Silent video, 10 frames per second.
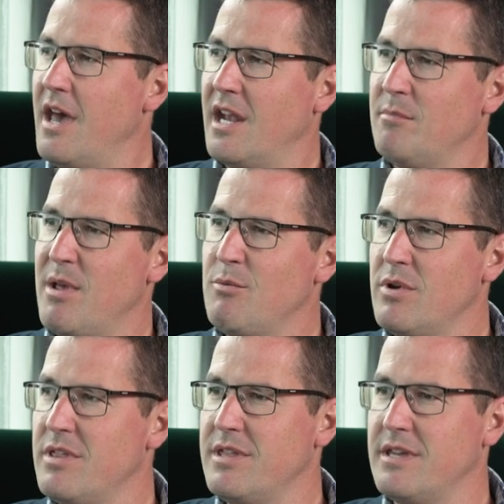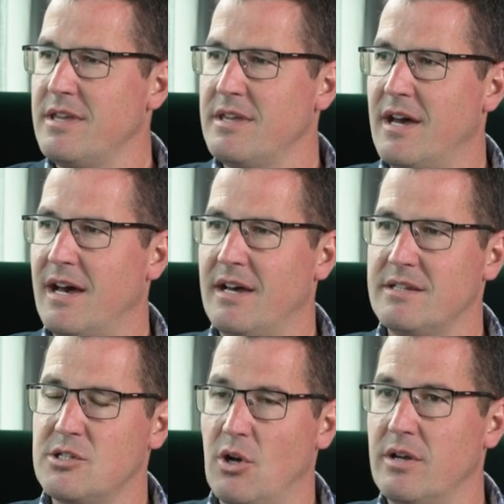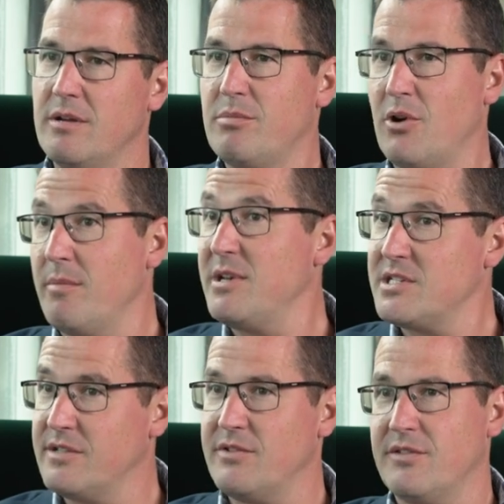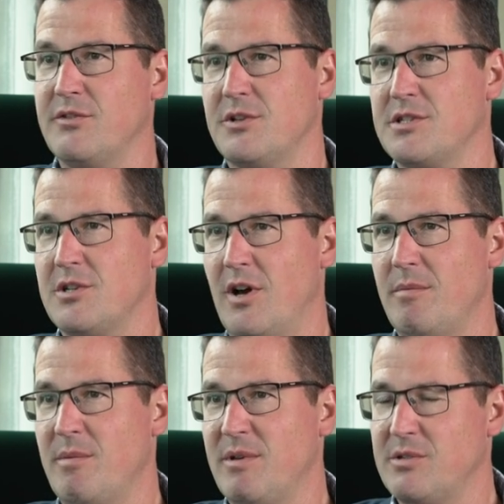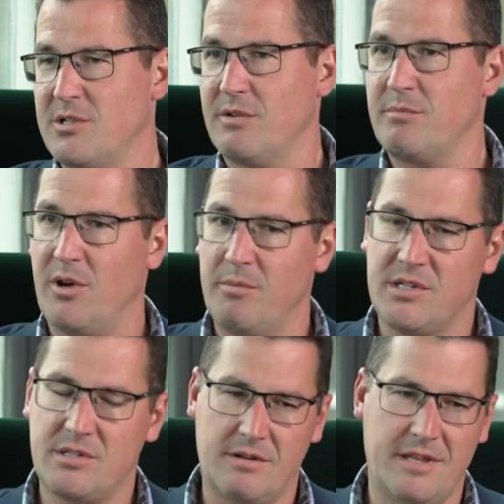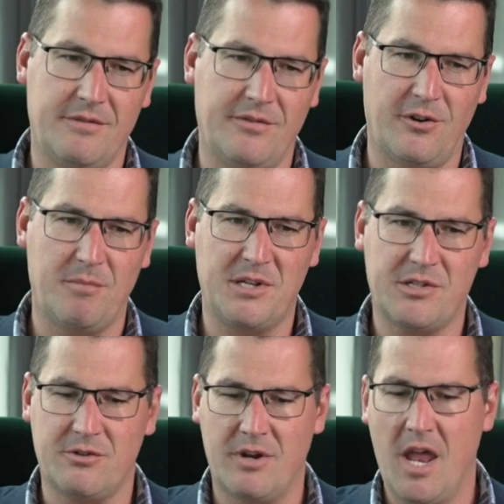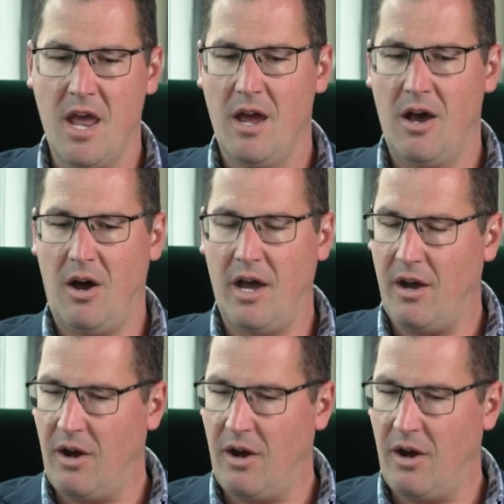And I met with the uh, Tongan Prime Minister for the first time. I okay. met the Tongan Prime Minister and the Foreign Minister, and I,